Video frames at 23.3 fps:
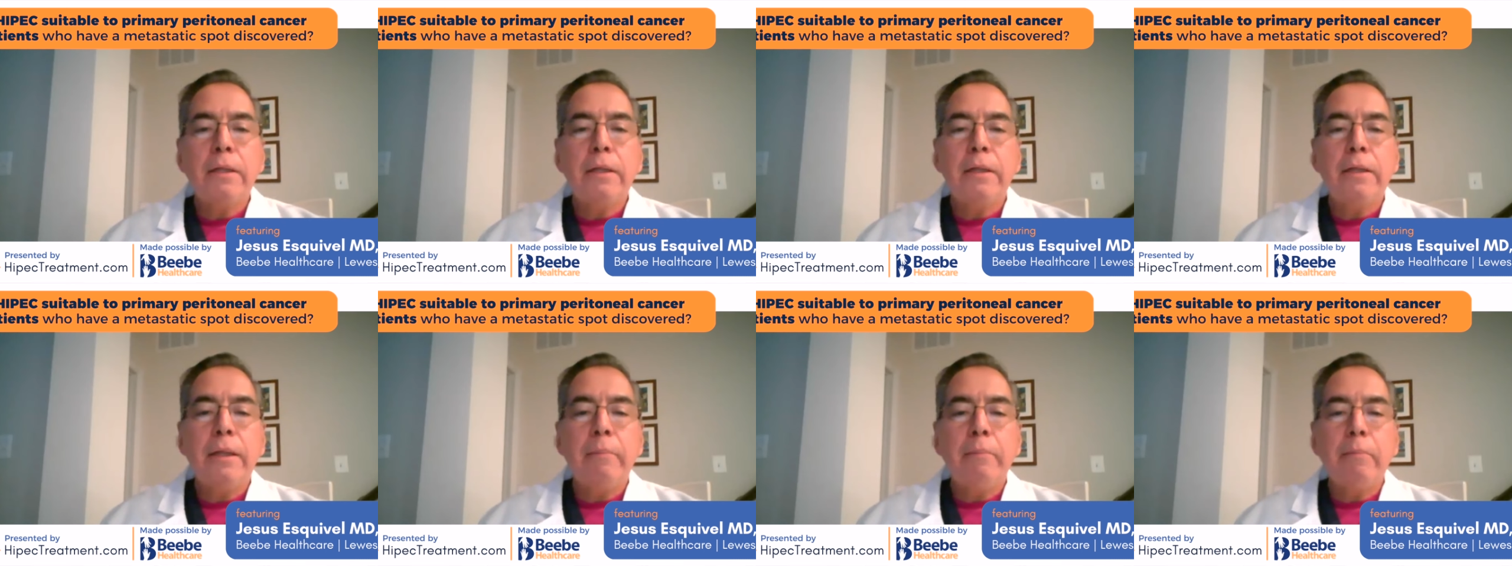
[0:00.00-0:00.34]

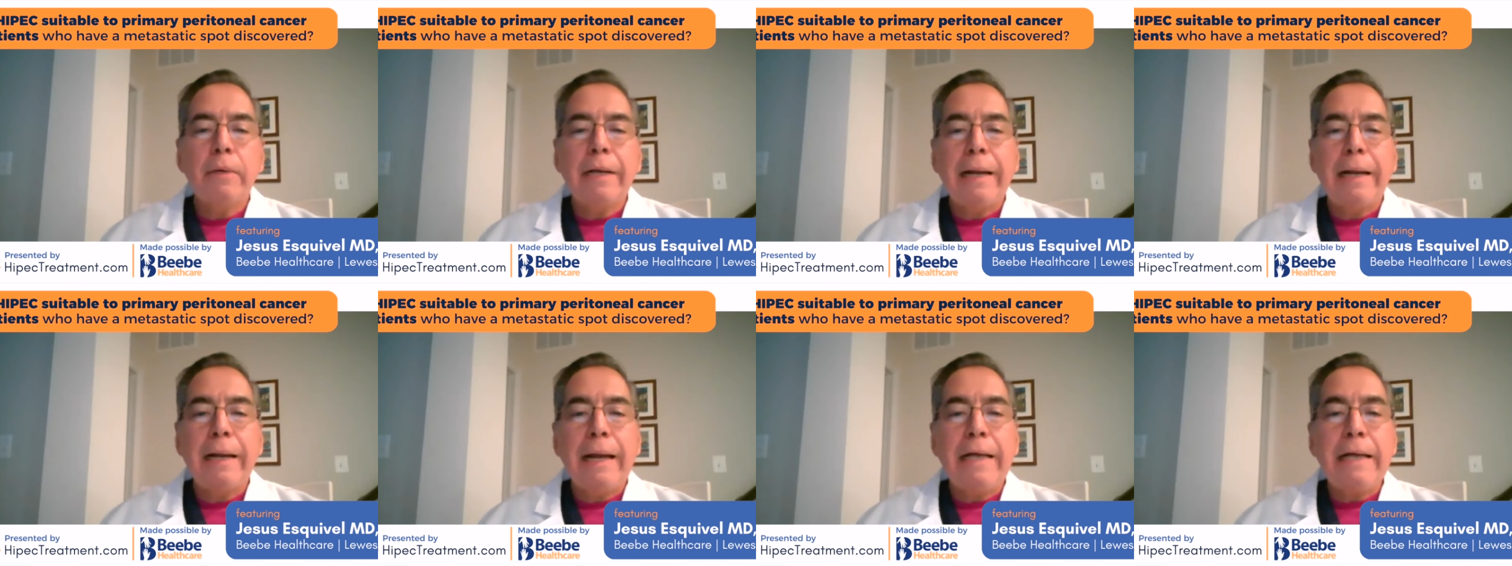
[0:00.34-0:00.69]
the
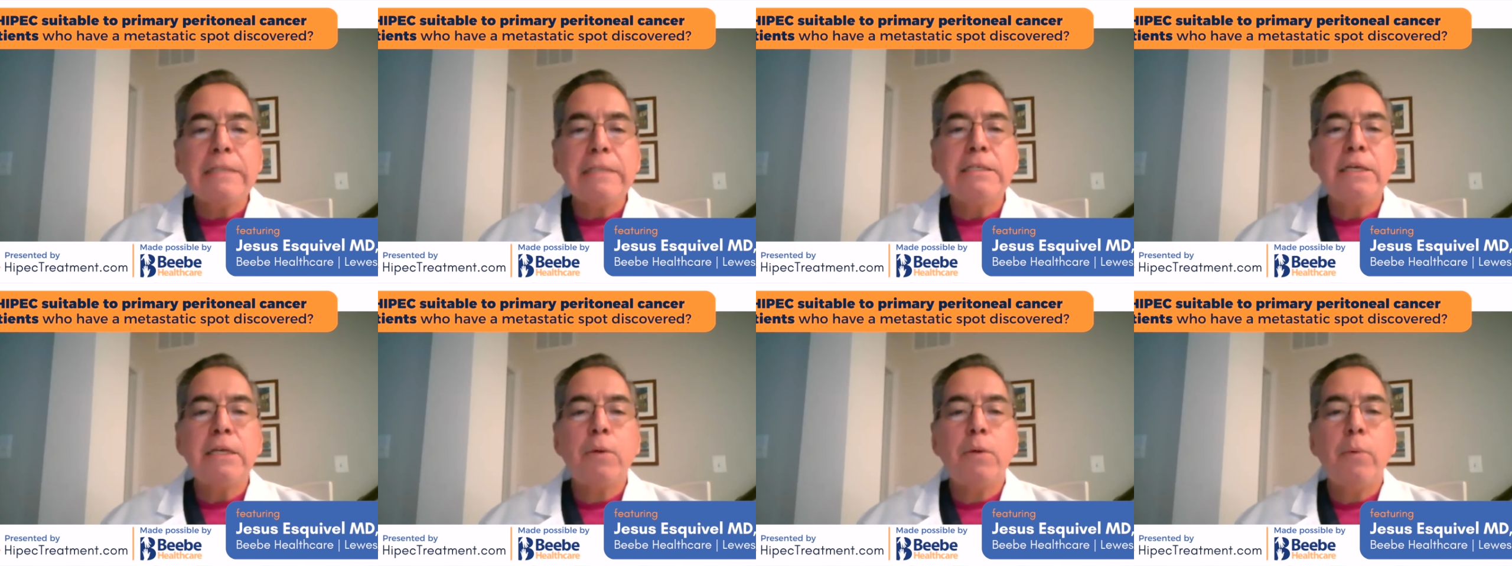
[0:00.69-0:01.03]

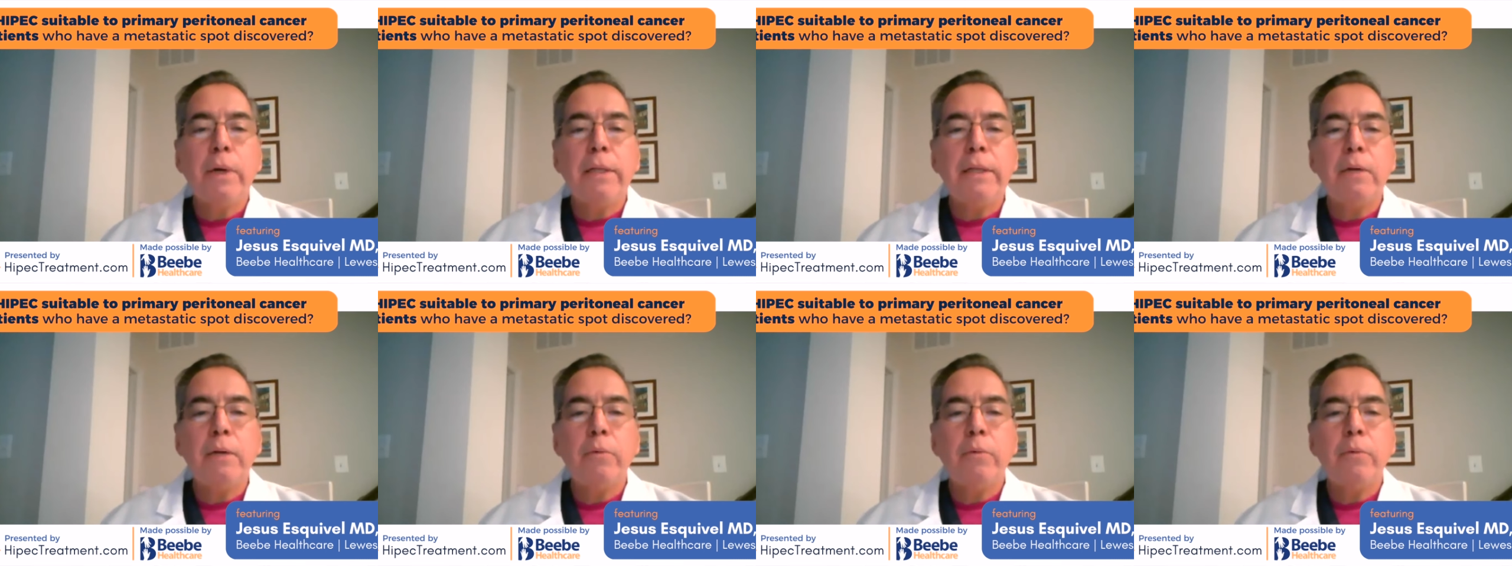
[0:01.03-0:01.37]
classic
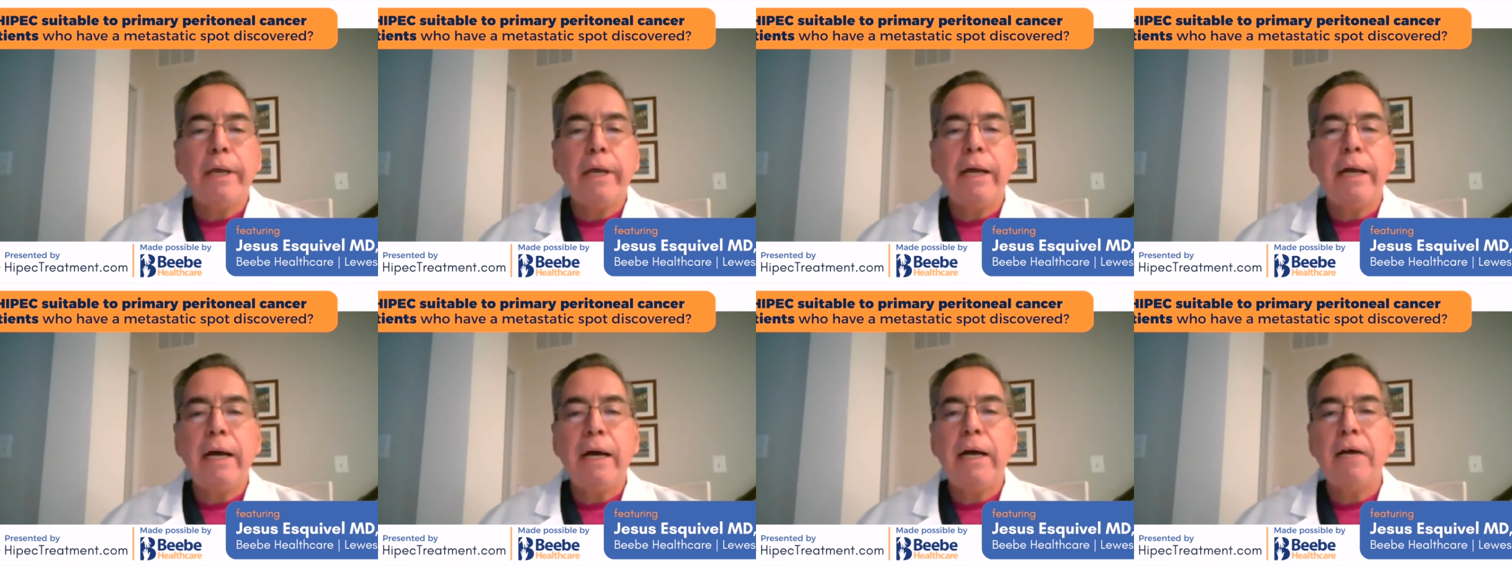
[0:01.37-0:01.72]
one that we
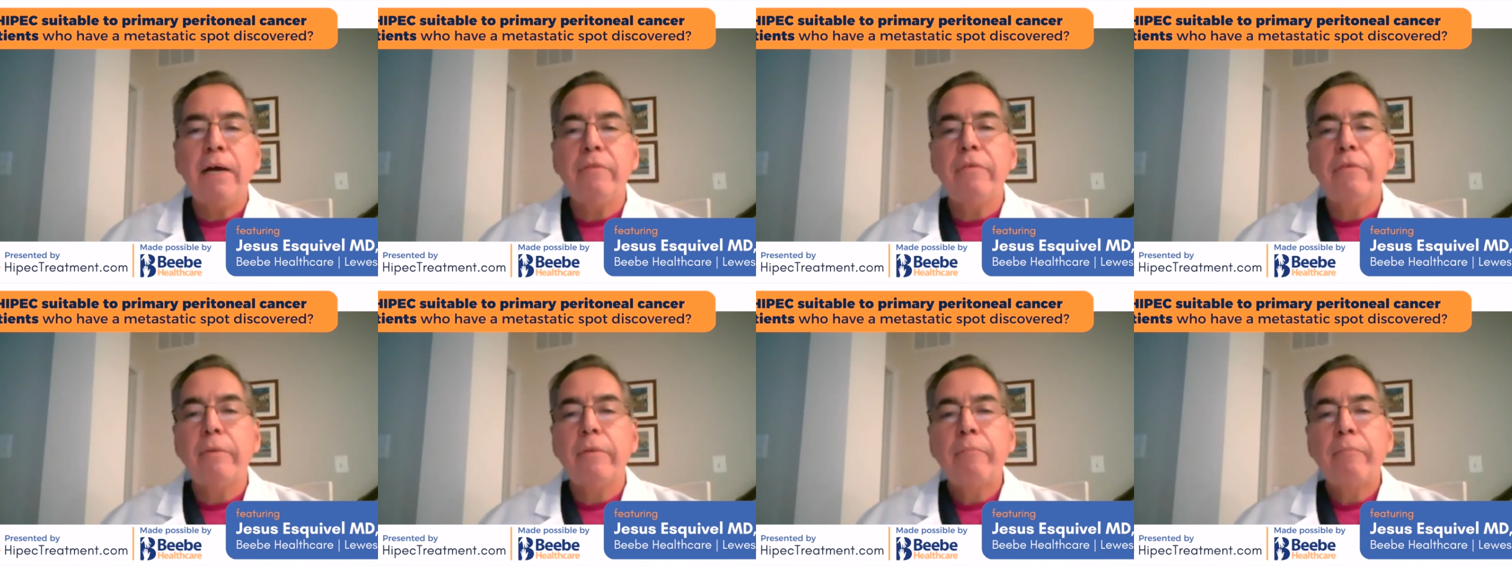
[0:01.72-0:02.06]
have